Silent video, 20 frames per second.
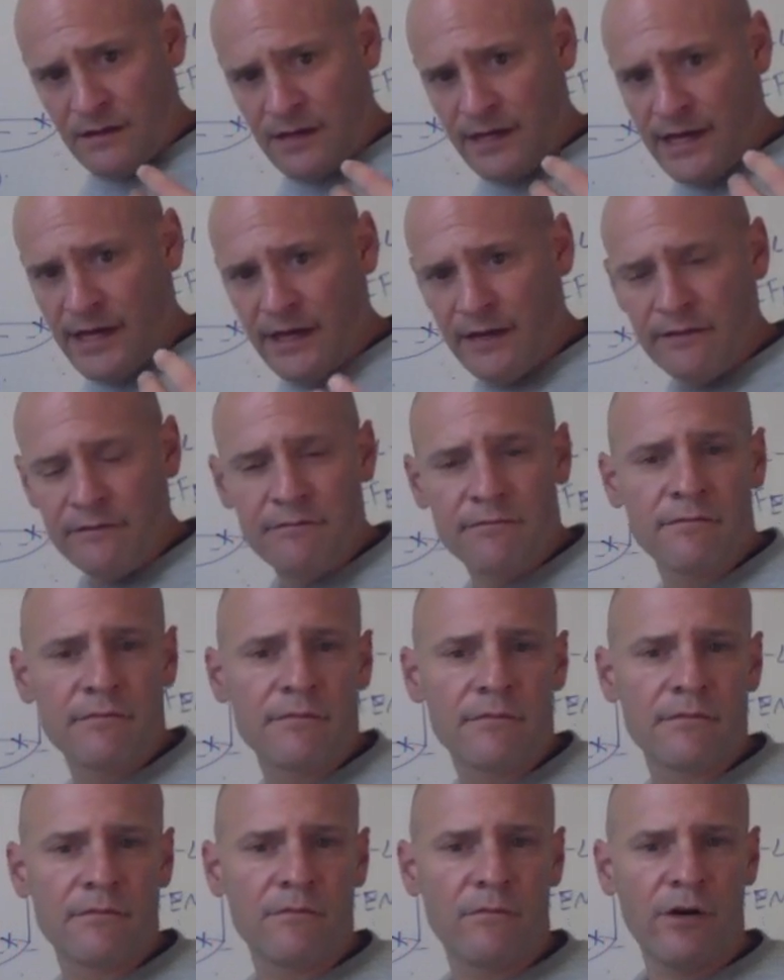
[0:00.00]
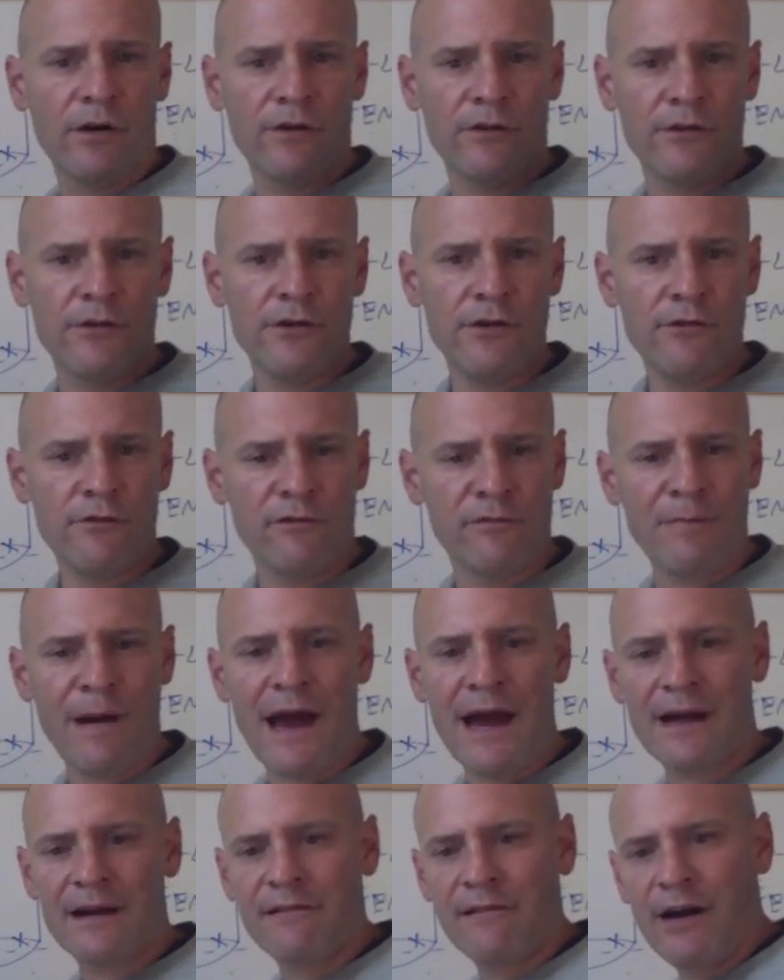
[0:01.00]
again, whether you use
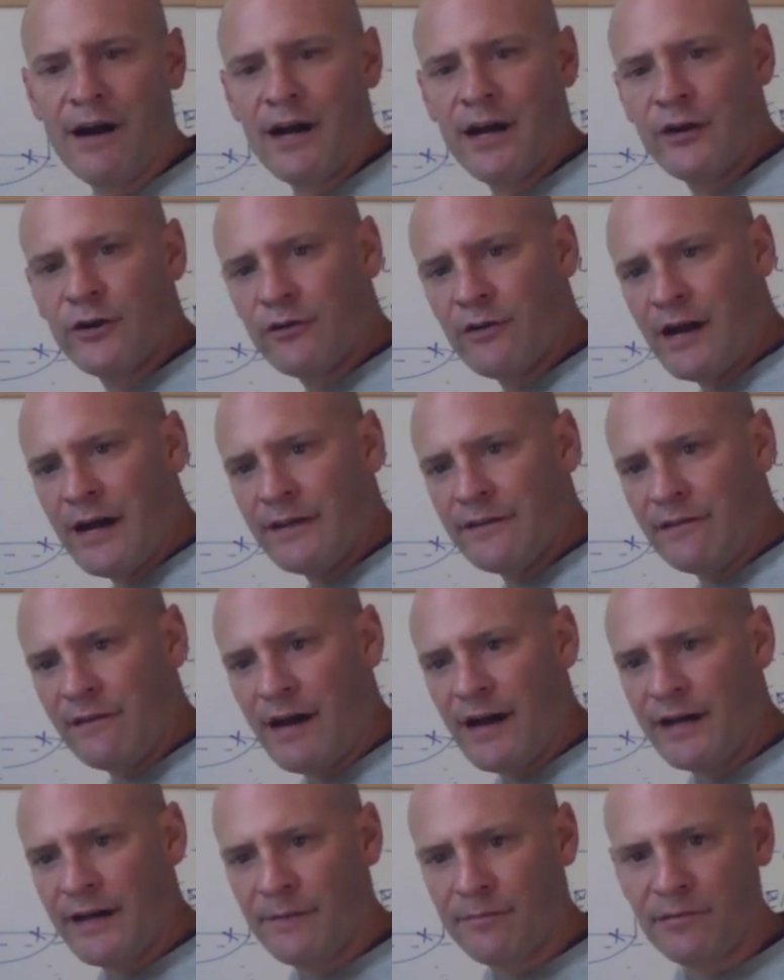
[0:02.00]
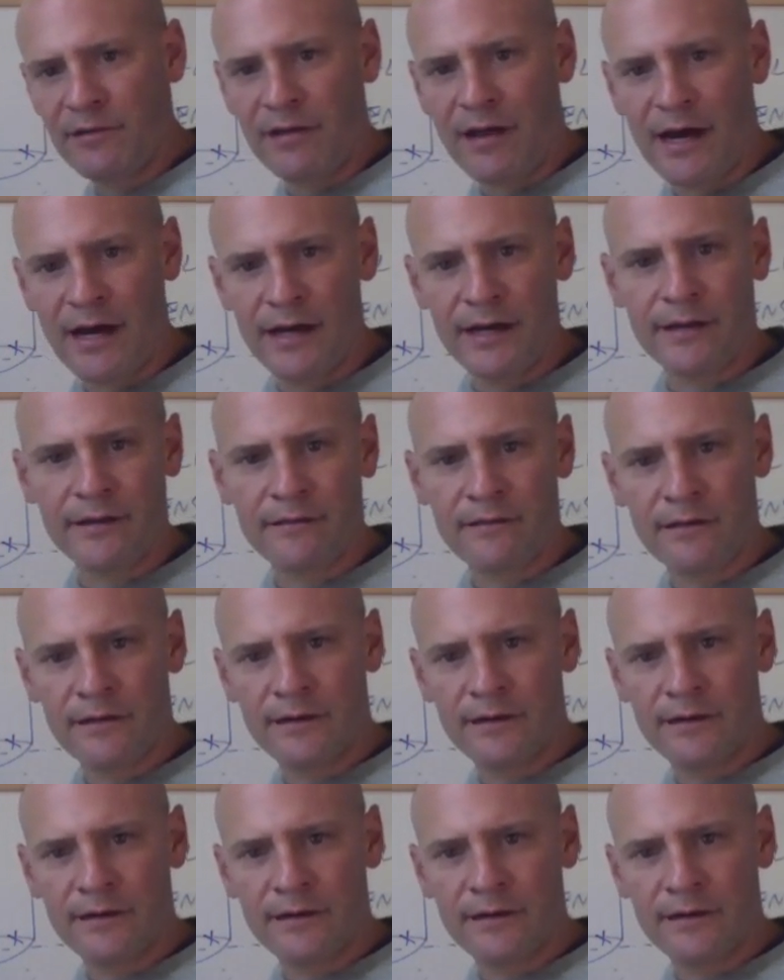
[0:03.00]
pack line or on the line, up the line,